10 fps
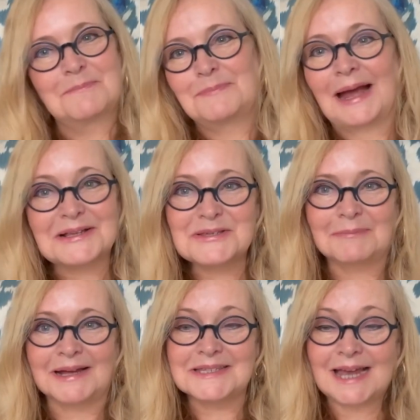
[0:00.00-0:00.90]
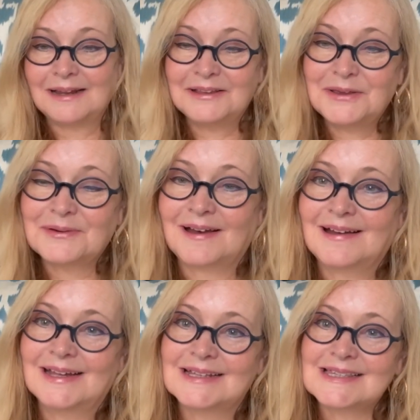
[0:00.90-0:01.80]
back to my channel, you
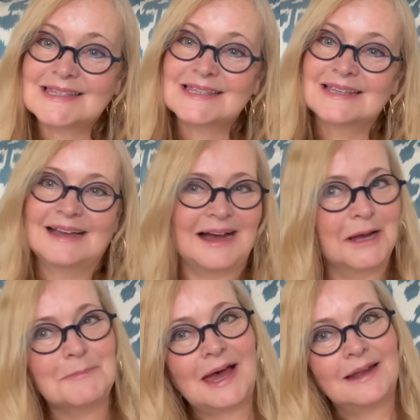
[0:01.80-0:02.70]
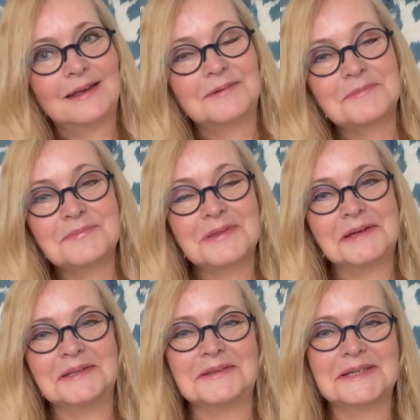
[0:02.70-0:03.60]
guys. I'm Hanne
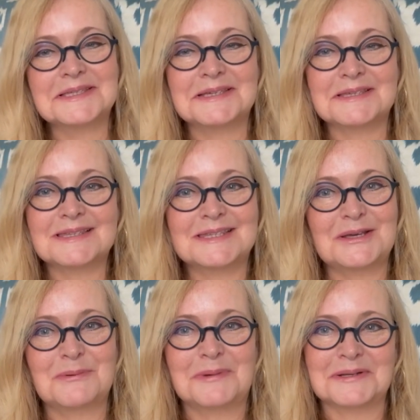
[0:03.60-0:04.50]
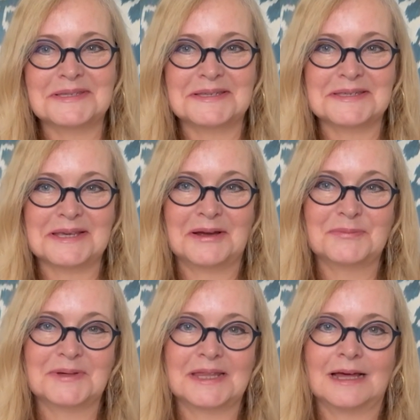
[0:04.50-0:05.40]
and this is So Much
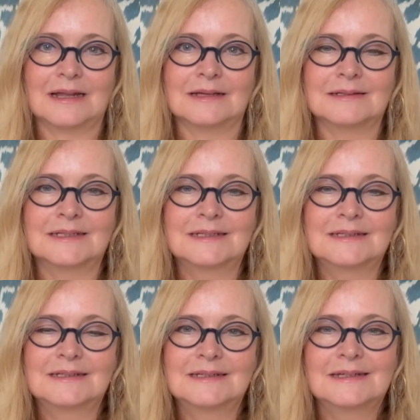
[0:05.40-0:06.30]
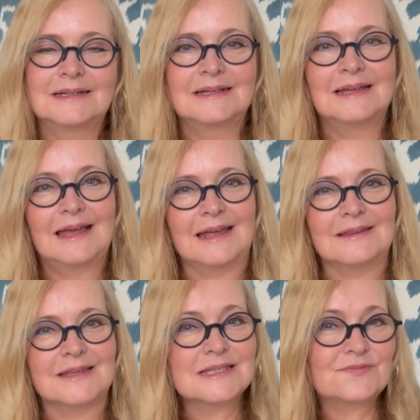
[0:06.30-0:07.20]
Design with Hanne.
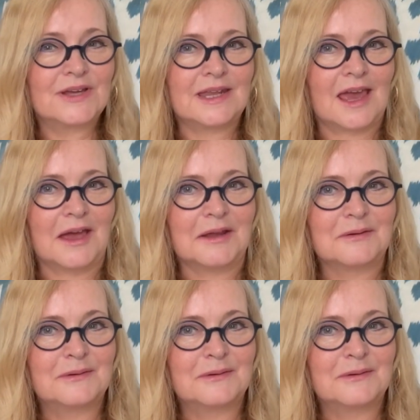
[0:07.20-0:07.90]
In this video,